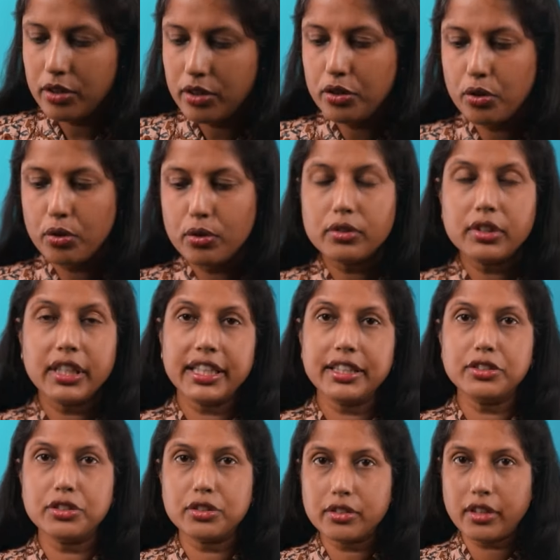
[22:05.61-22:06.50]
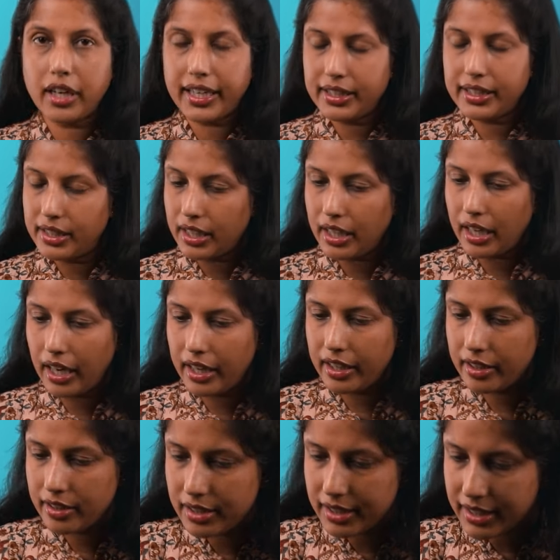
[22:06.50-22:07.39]
No need to write the
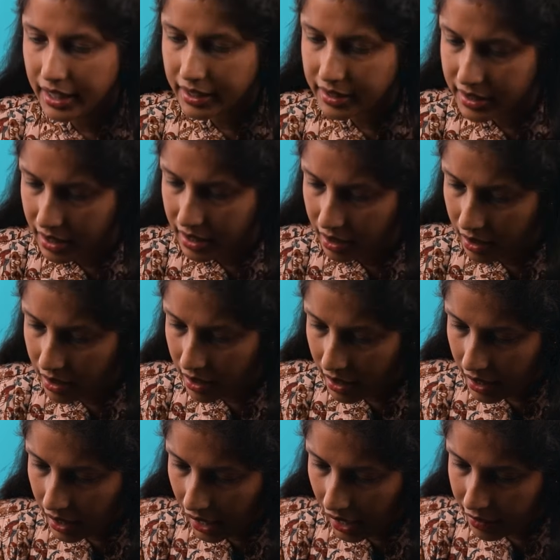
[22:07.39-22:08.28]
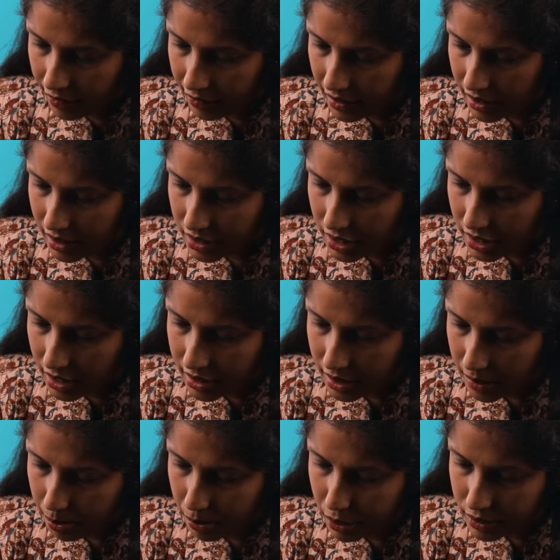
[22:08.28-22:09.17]
chiral center, and we'll
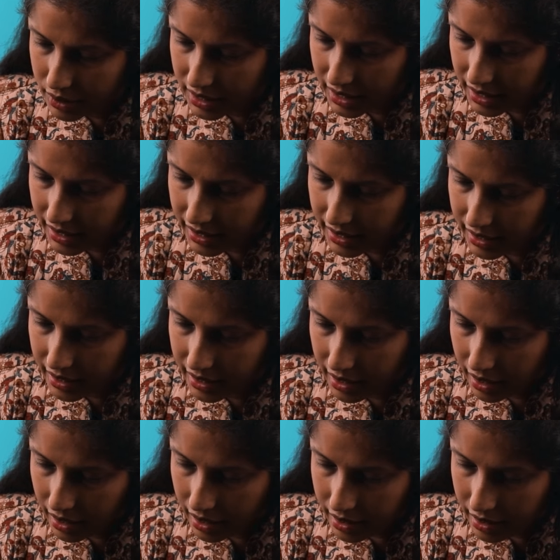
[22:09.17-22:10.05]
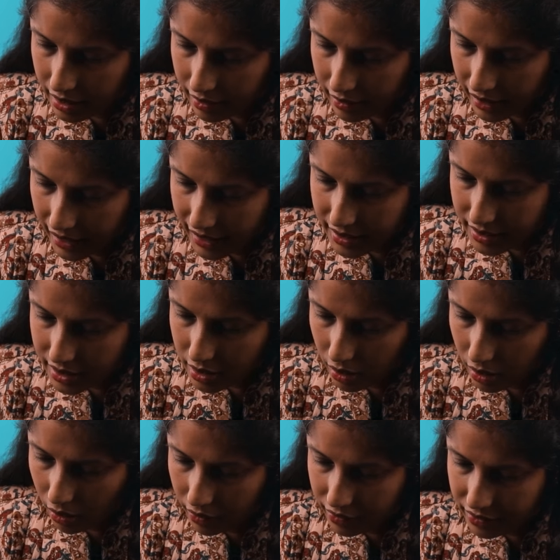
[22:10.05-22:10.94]
just put in the rest
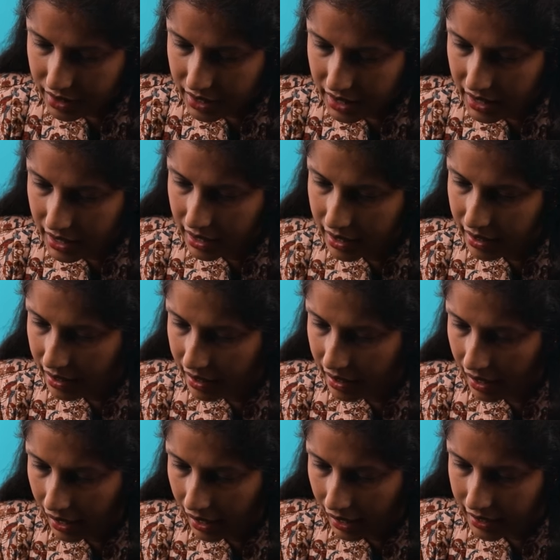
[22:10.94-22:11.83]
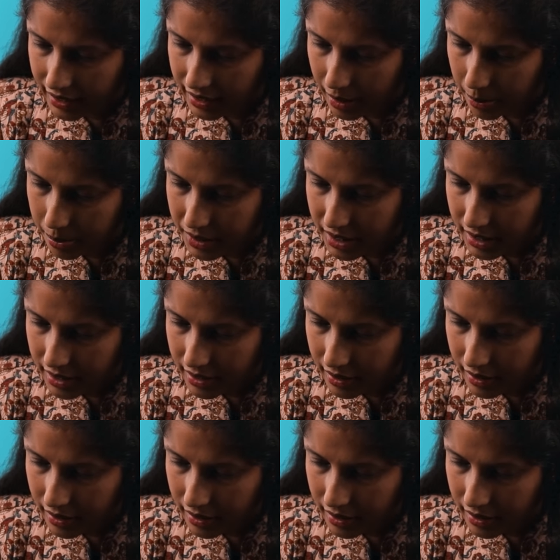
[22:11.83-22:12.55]
of the atoms.